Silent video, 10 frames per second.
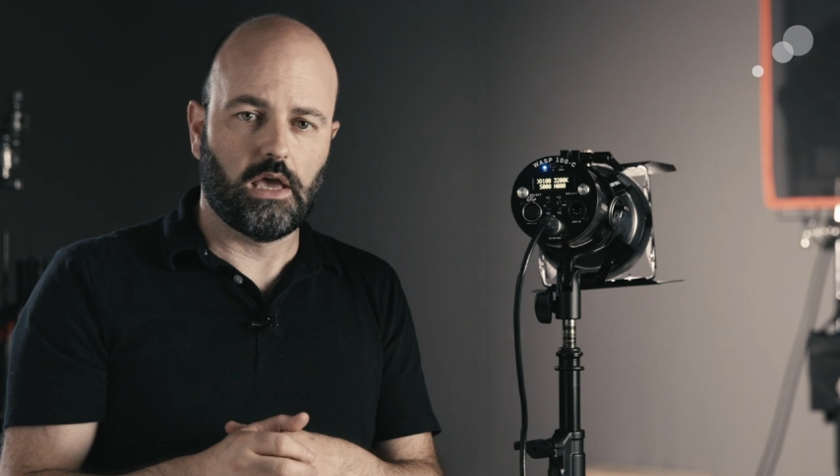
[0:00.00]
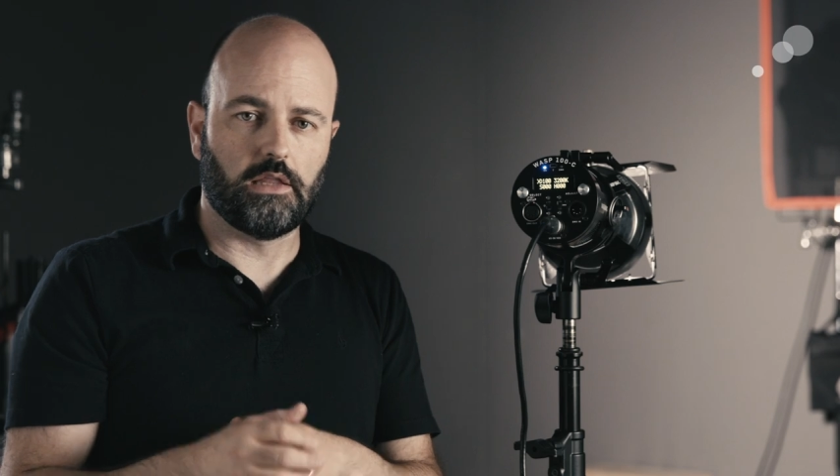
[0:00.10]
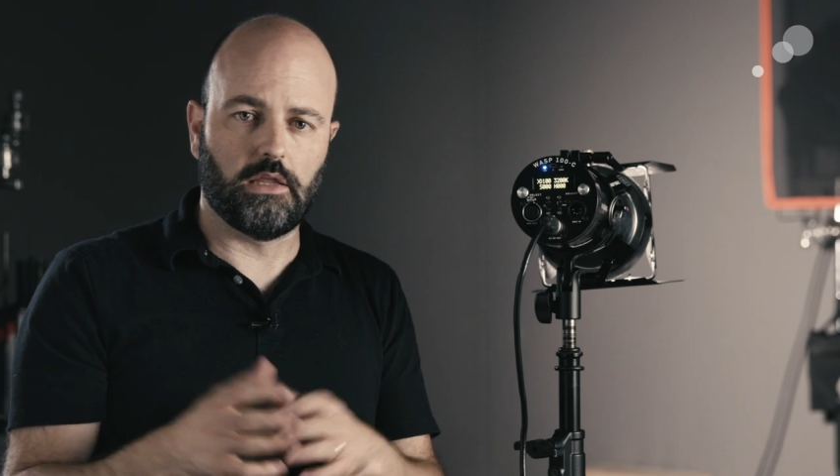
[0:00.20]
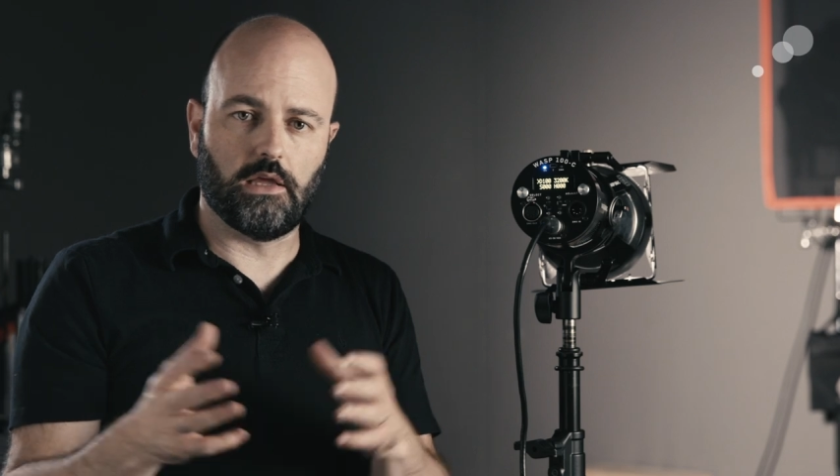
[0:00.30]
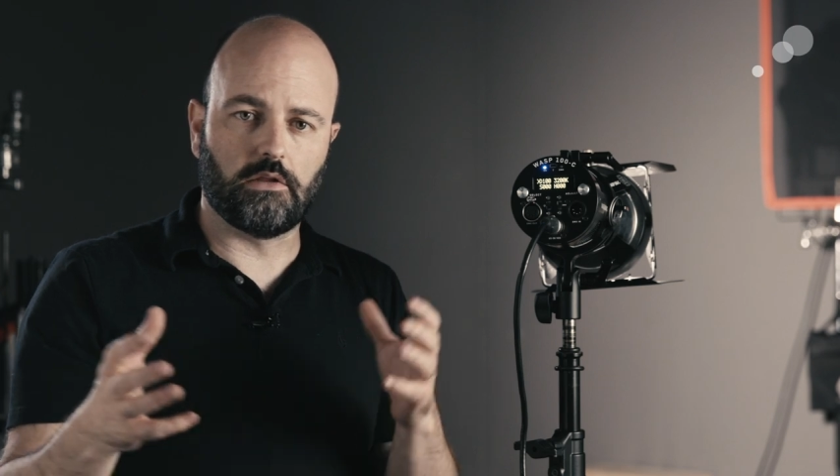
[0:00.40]

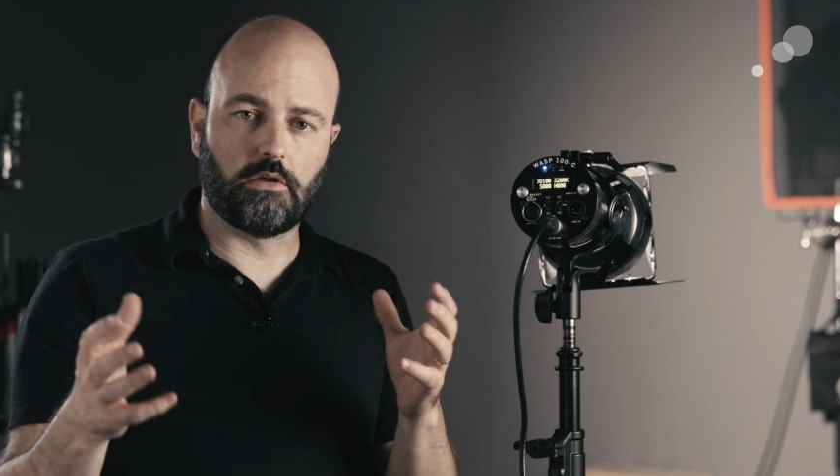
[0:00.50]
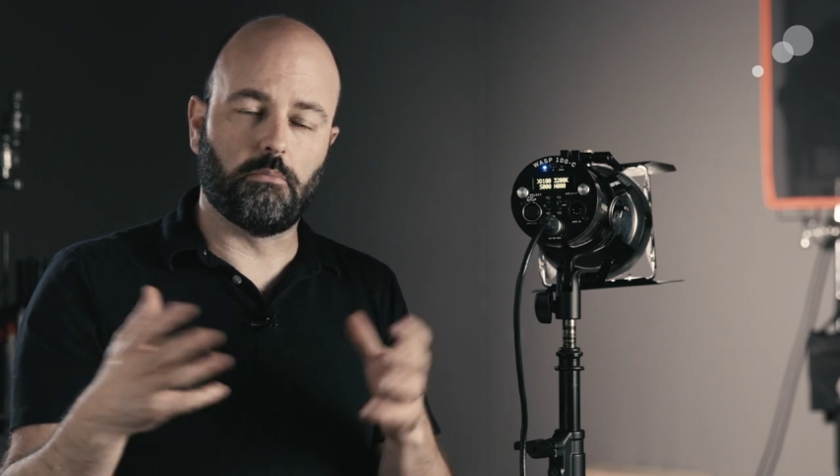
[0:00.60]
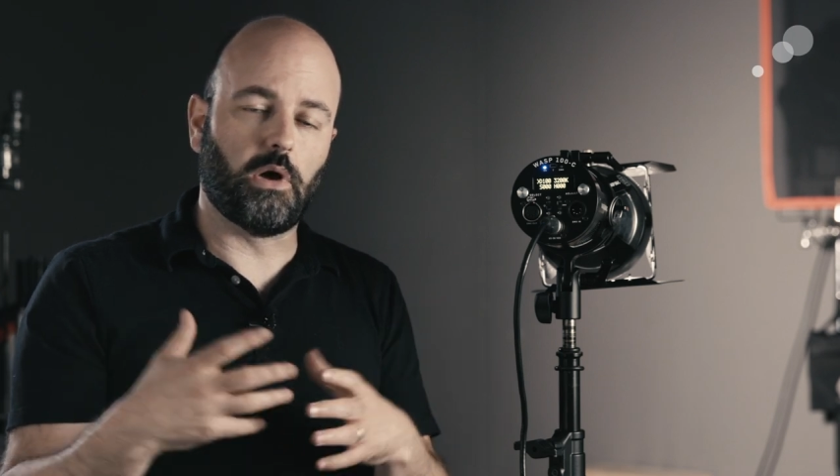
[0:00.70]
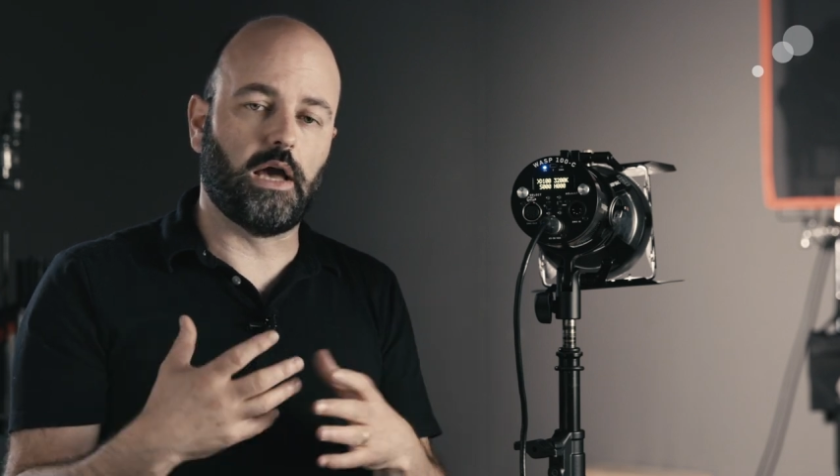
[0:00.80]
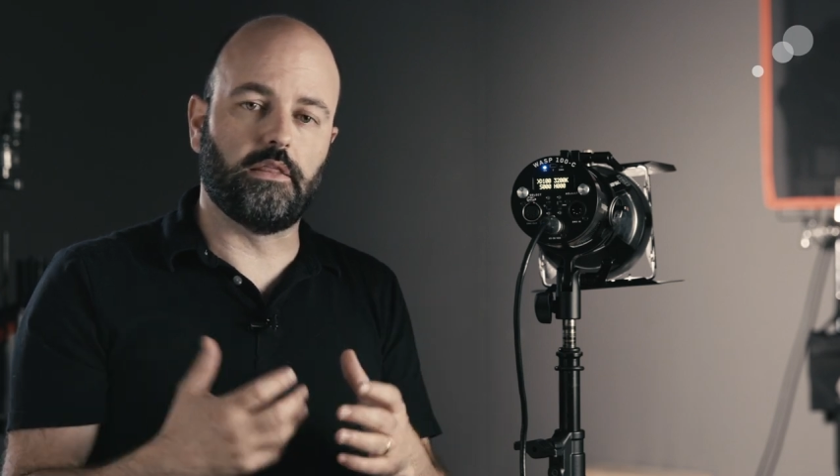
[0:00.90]
and then
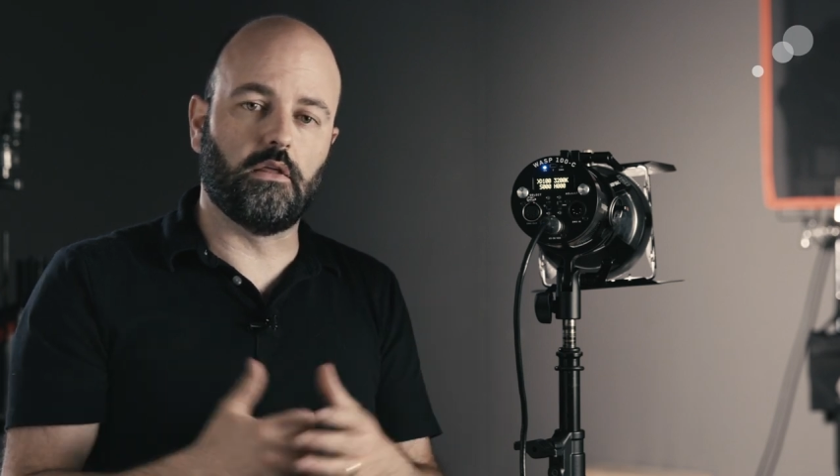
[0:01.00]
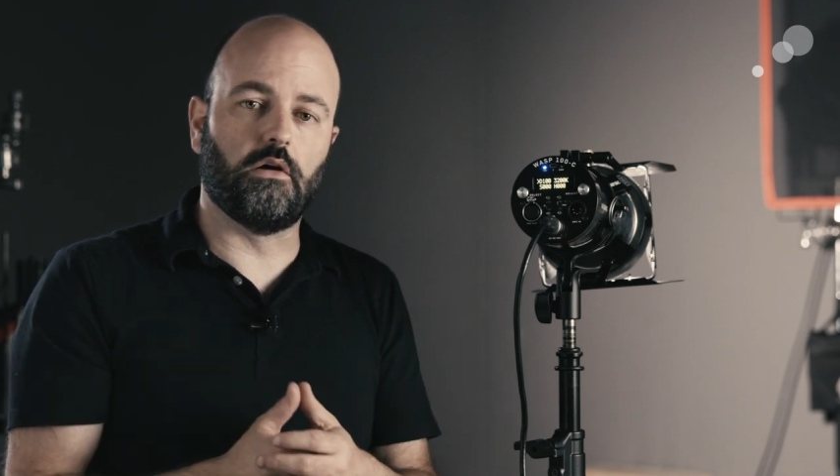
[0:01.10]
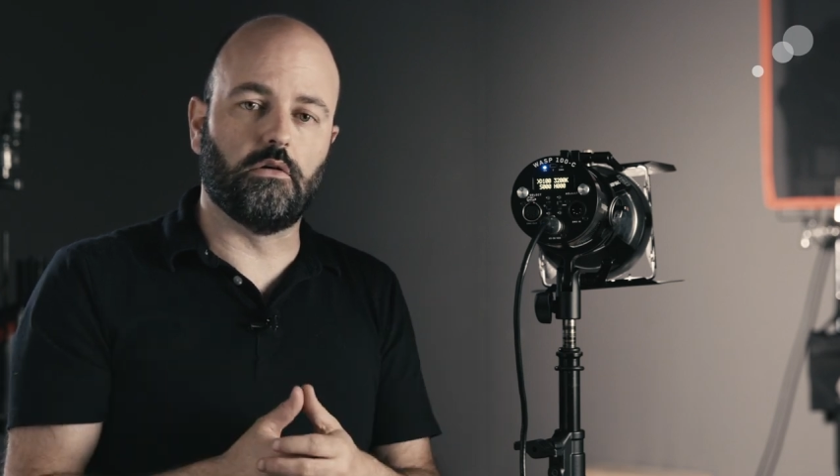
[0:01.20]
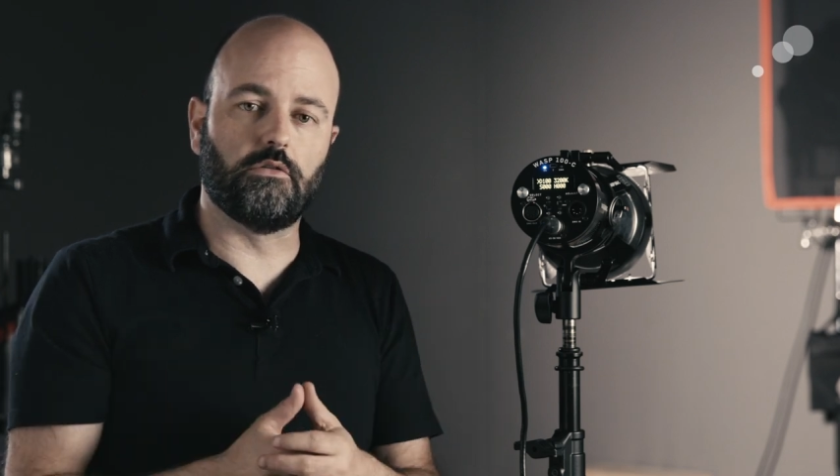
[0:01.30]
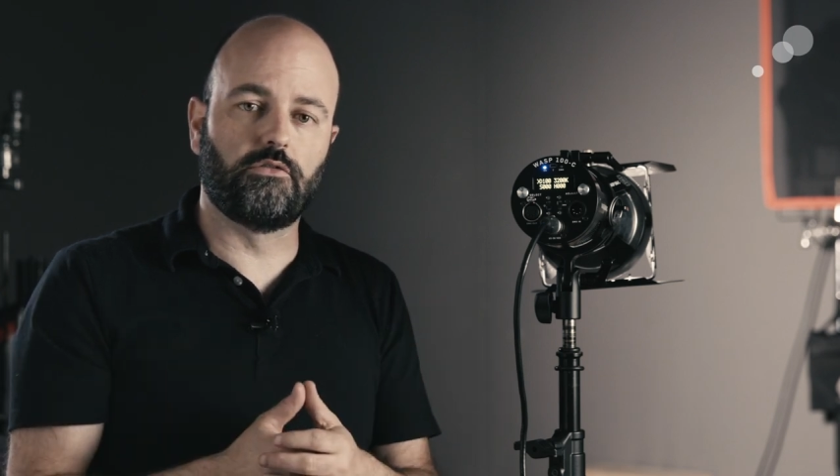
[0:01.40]
combine
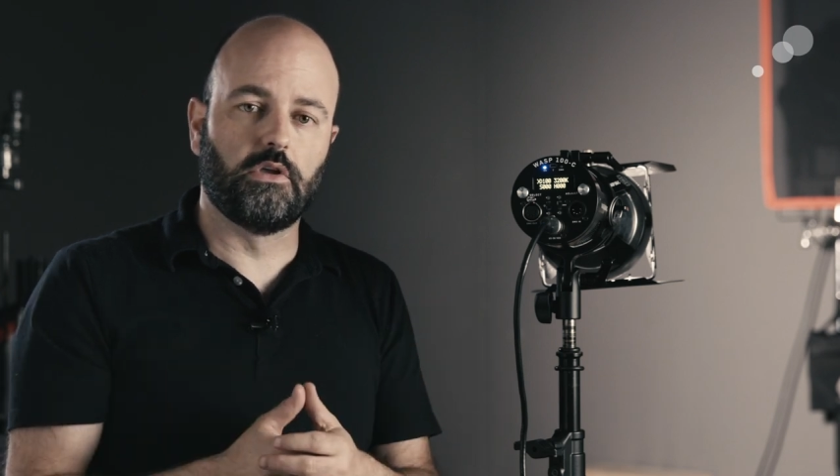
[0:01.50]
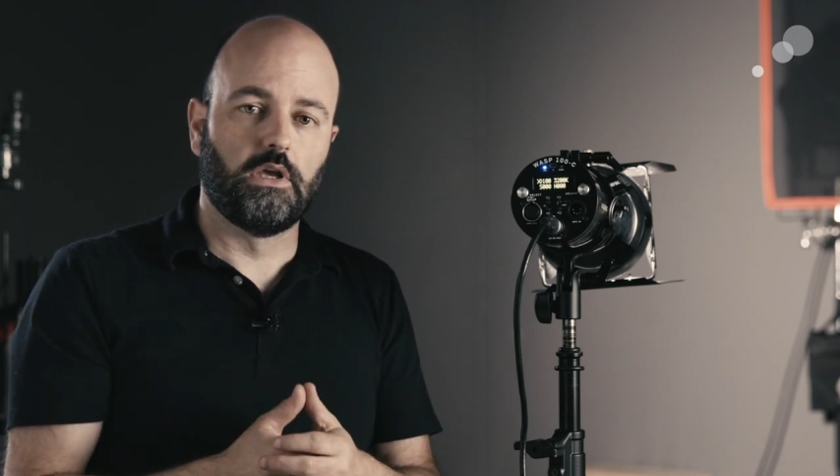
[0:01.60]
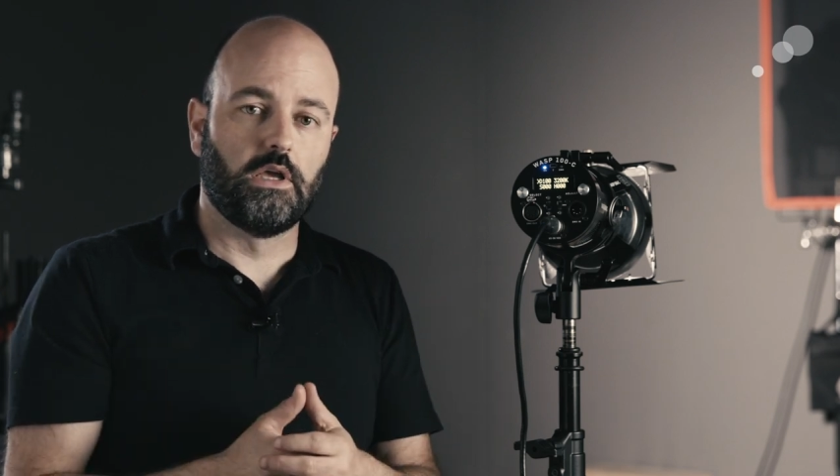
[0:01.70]
those.